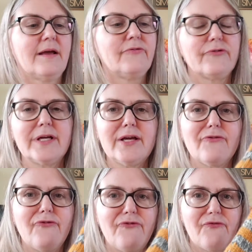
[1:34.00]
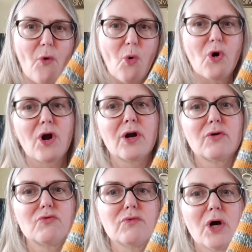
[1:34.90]
Every
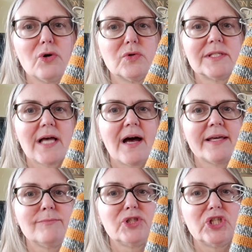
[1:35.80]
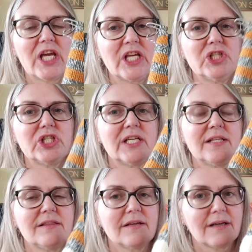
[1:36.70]
4 rows, I am
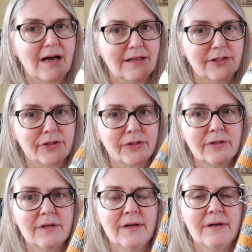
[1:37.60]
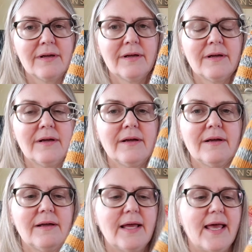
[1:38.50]
changing the color,
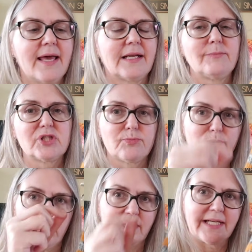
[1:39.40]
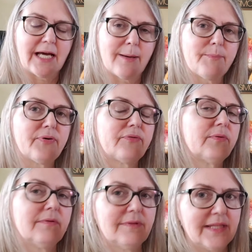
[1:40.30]
and I'm just pulling up
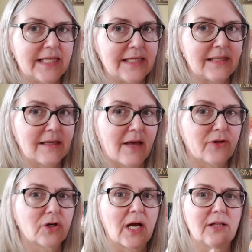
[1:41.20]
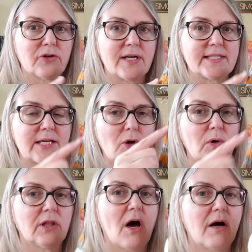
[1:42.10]
the other color as I
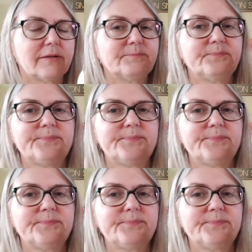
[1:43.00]
go along.